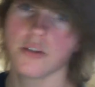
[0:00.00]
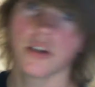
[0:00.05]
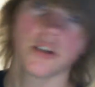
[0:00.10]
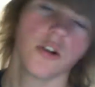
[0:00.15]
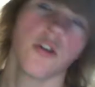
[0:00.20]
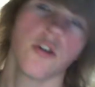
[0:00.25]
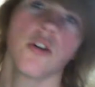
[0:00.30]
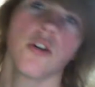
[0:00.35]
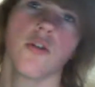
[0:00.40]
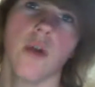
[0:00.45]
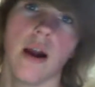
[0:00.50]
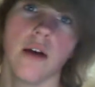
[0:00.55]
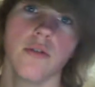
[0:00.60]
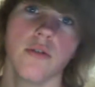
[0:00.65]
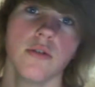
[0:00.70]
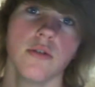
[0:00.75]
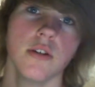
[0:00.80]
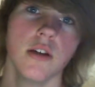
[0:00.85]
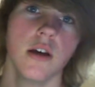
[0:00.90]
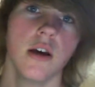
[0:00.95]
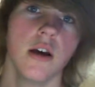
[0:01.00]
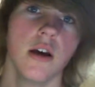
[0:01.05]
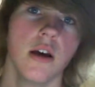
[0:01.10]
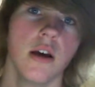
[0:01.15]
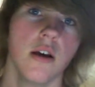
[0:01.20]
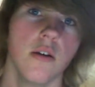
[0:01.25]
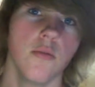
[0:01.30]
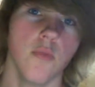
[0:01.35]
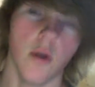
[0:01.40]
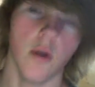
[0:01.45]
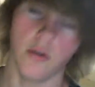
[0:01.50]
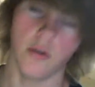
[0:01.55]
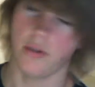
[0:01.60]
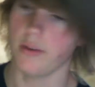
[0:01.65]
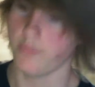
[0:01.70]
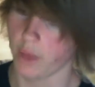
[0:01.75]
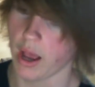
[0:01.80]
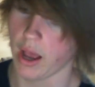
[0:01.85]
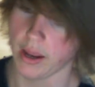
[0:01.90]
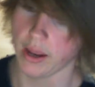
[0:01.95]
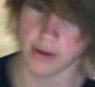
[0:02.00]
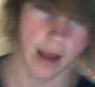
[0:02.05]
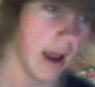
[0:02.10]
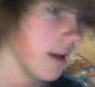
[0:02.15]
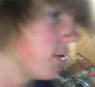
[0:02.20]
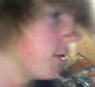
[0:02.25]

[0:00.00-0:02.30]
to turn around well, that I, I